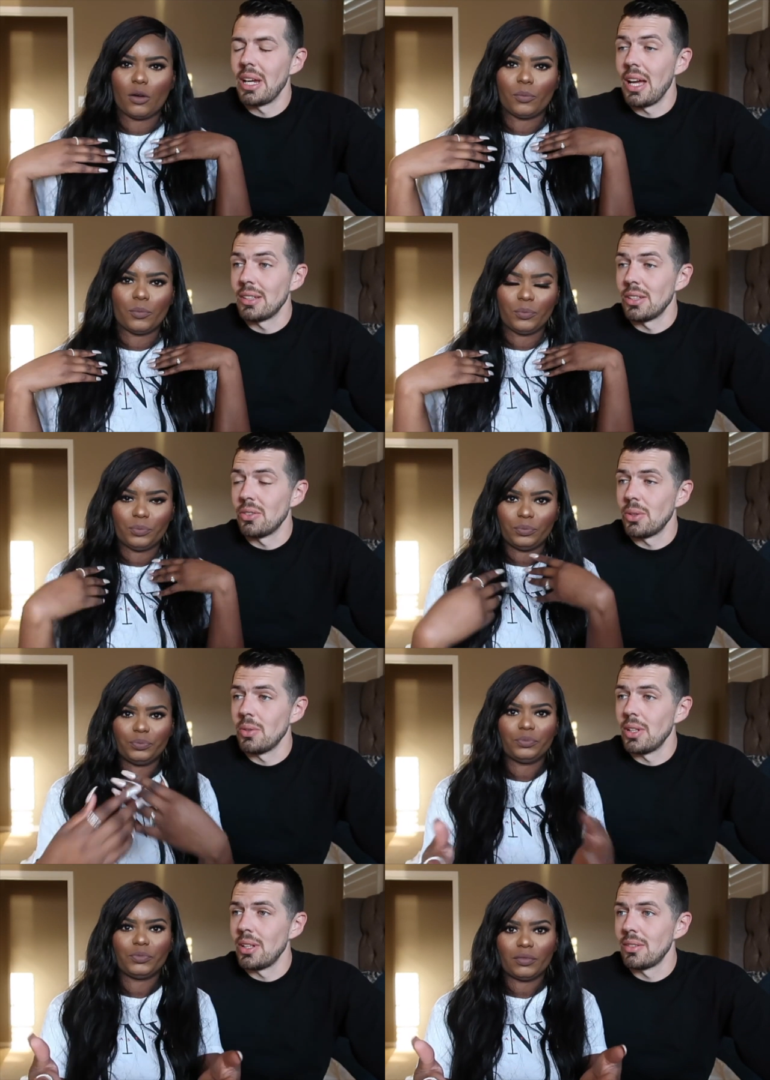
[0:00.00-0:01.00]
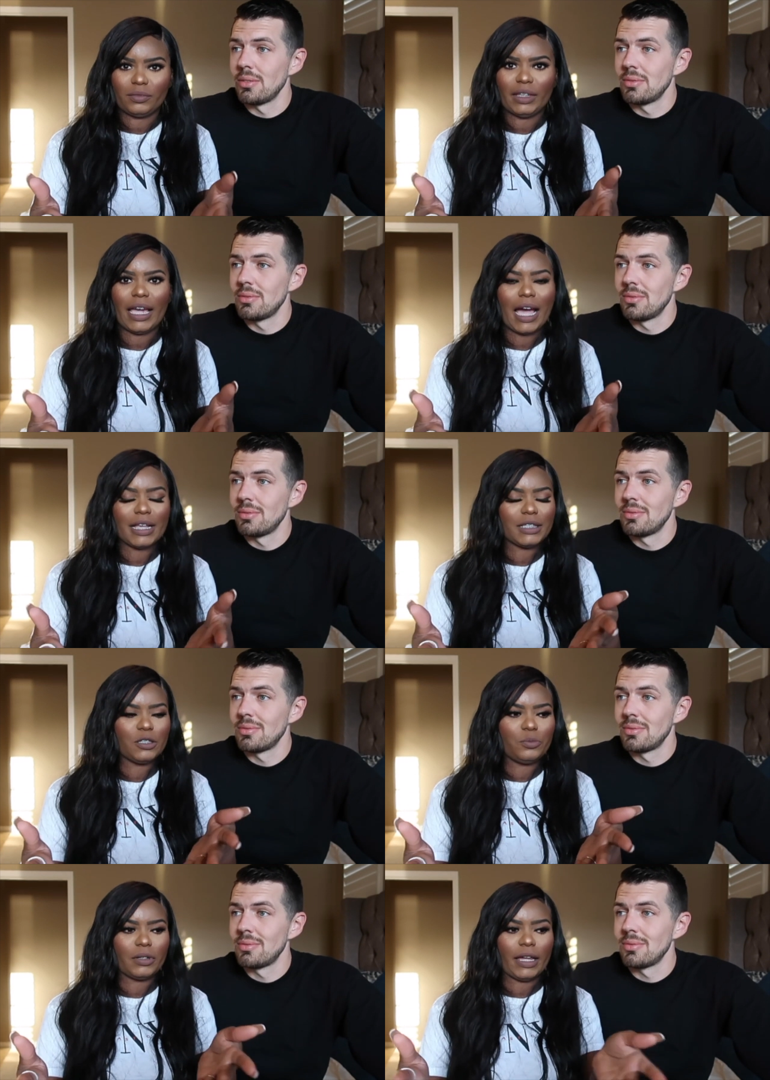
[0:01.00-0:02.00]
Speaker 1: Big ass entryway.
Speaker 2: Yeah,
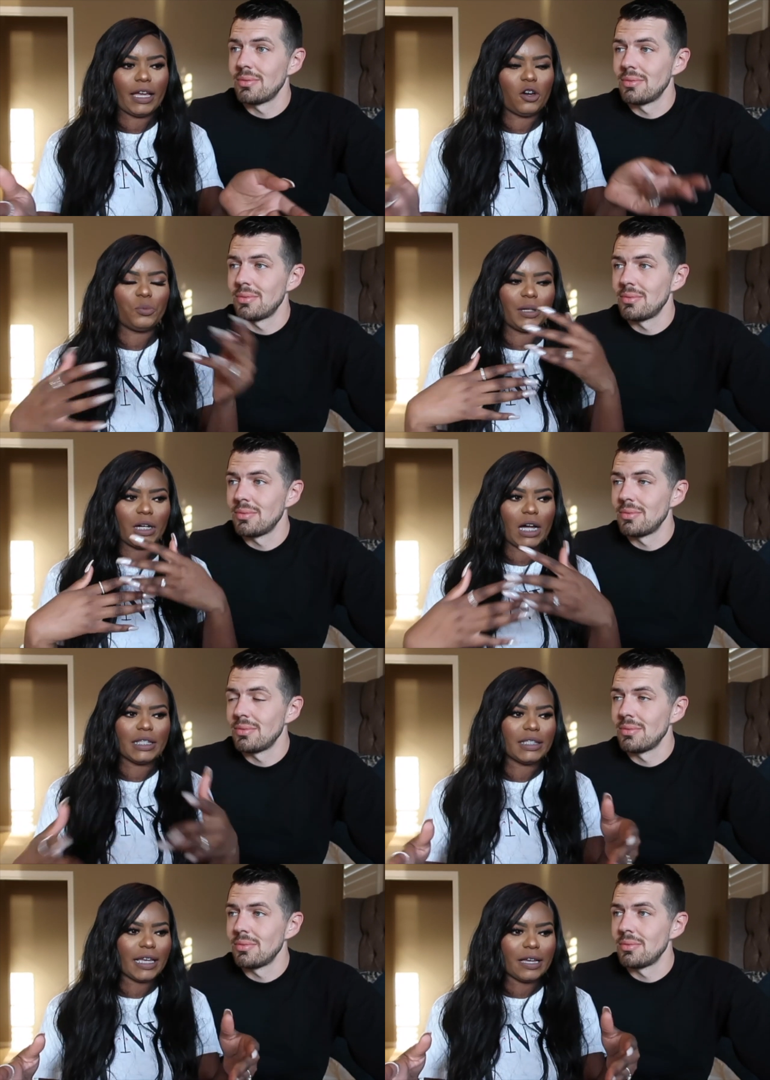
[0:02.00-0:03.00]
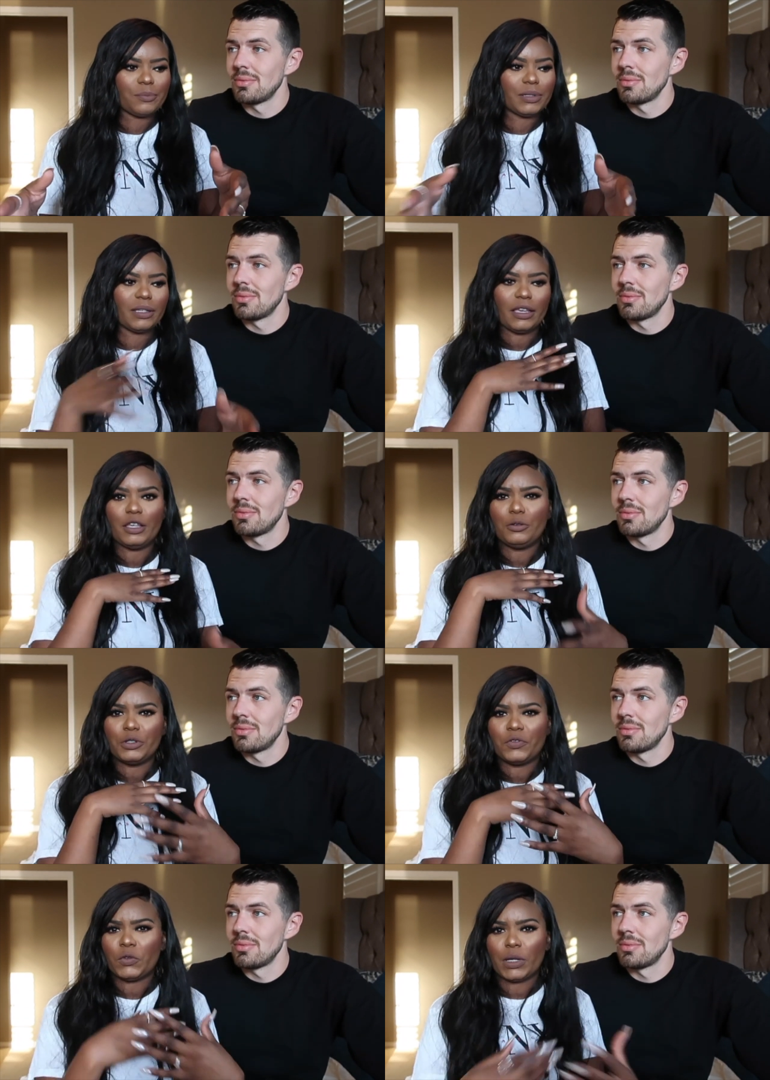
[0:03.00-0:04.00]
super like open concept,
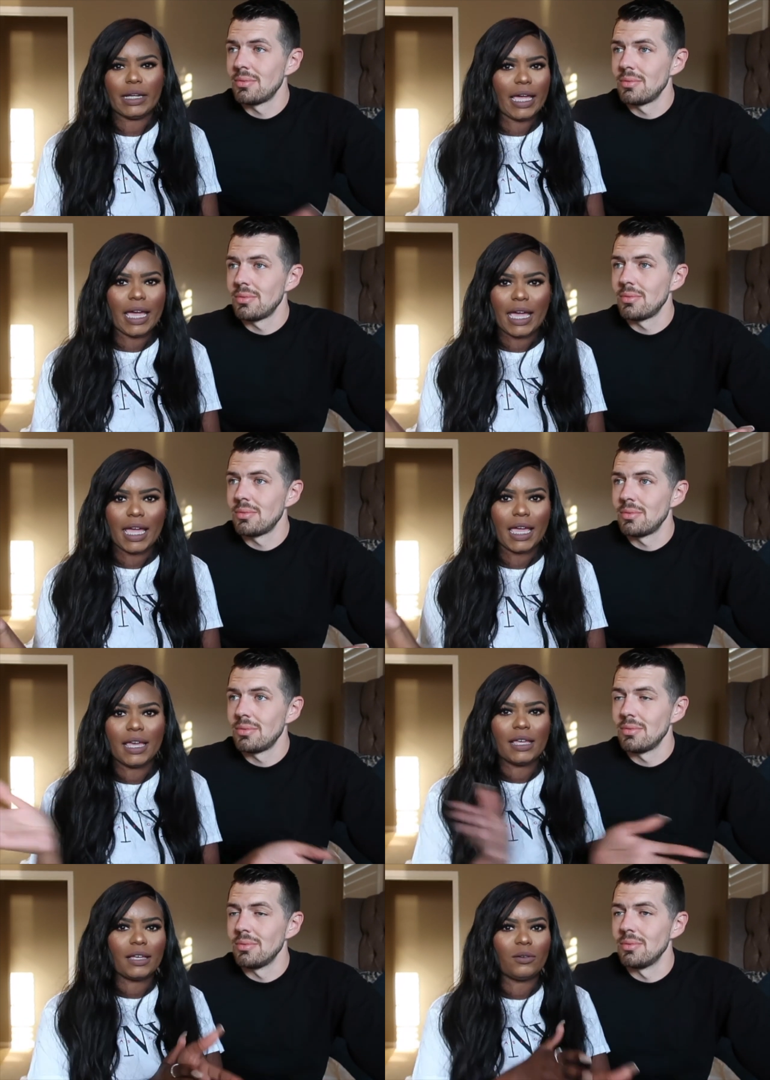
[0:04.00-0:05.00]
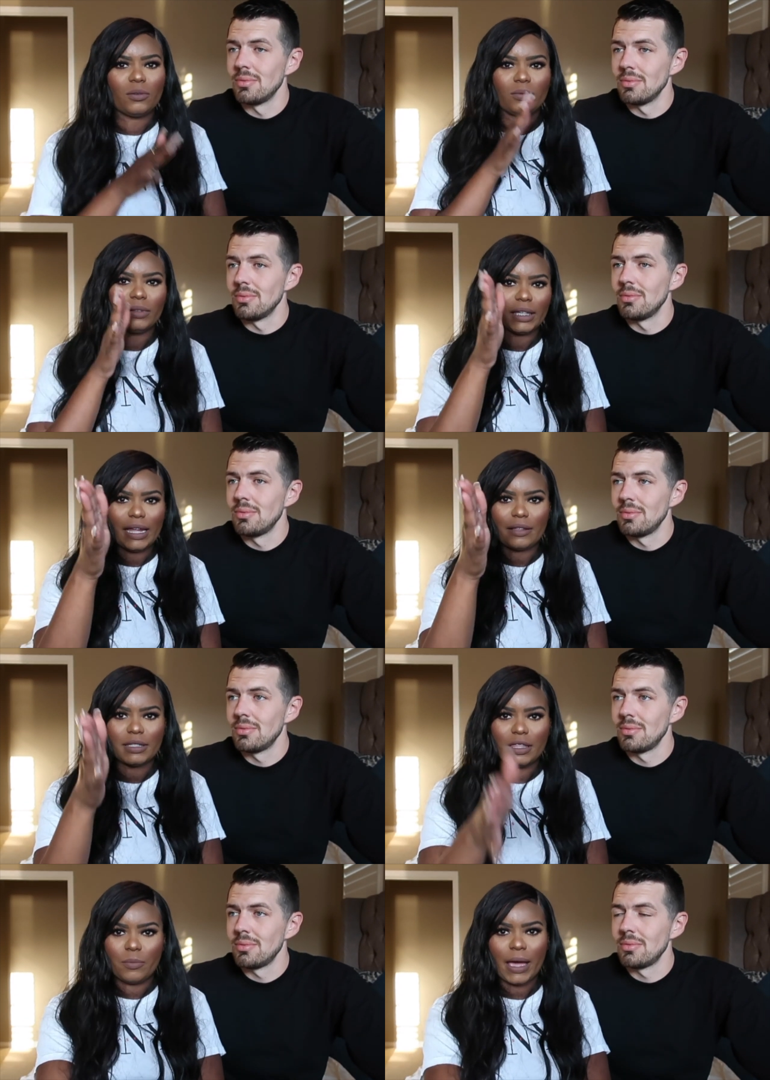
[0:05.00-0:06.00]
huge foyer, looking
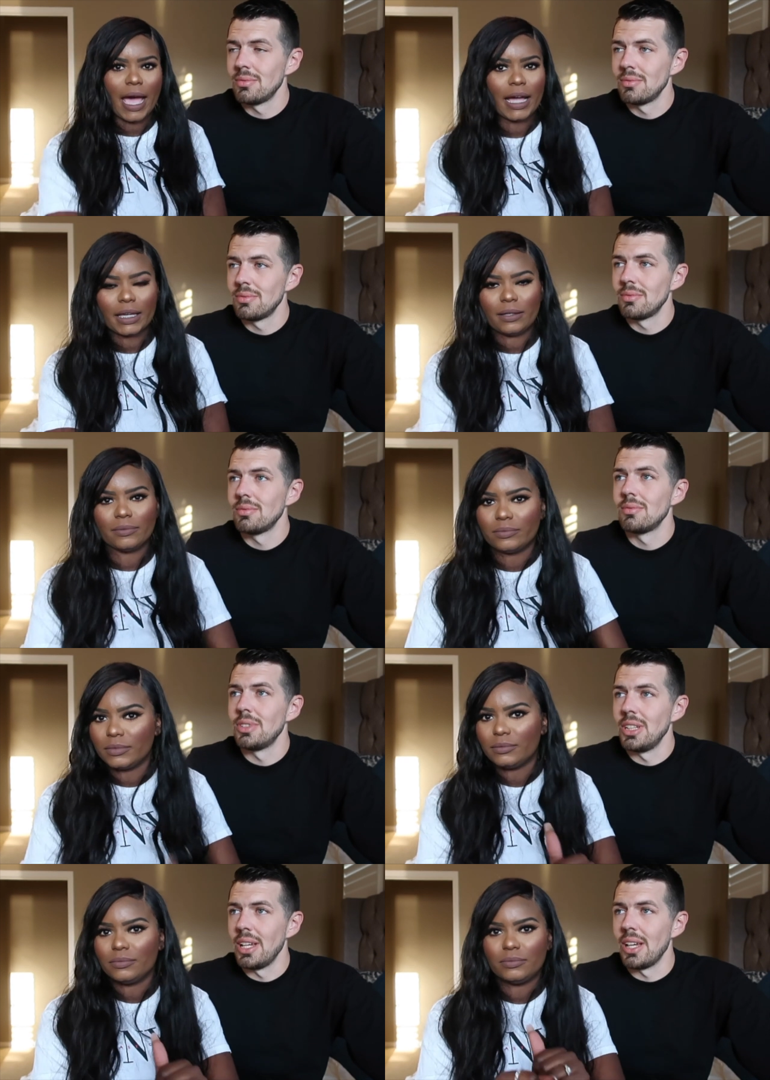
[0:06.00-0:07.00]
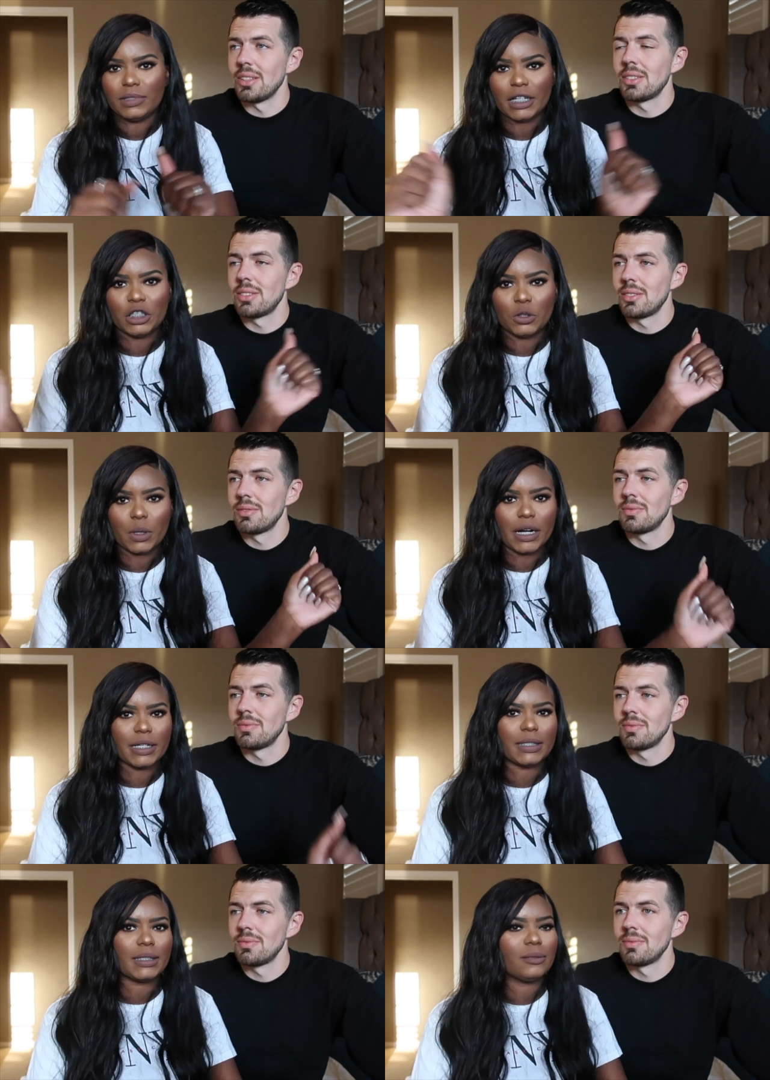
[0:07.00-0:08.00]
out to the back. Yeah. Dutch
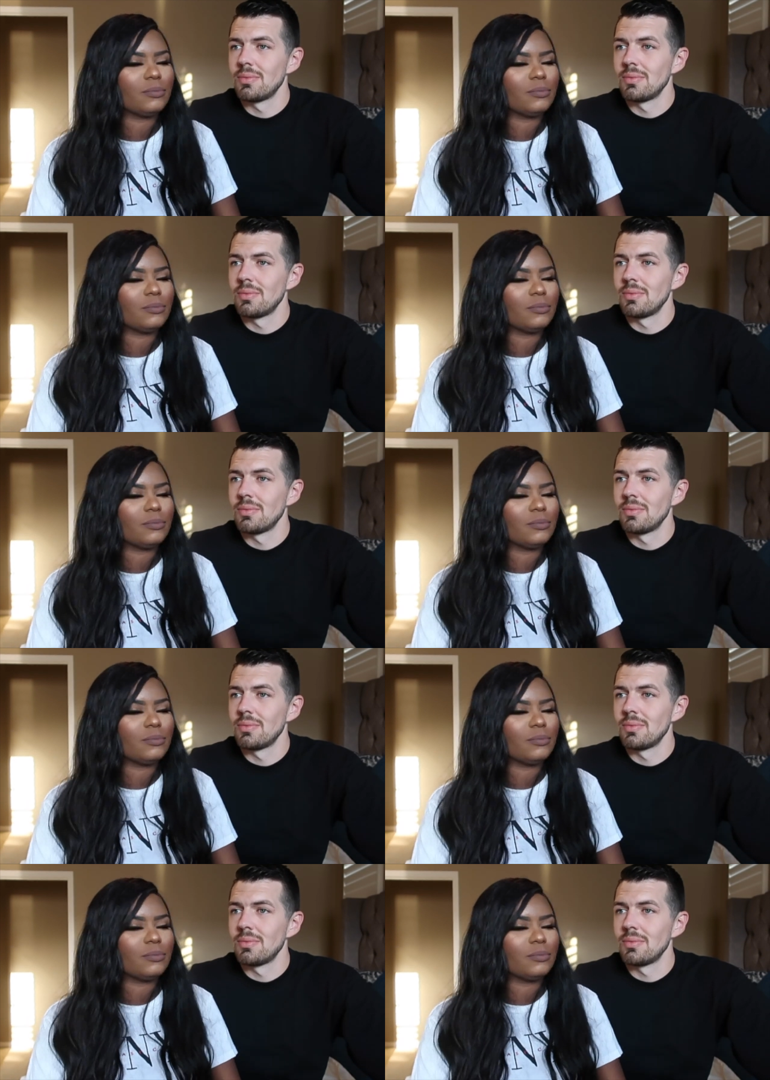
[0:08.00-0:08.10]
doors.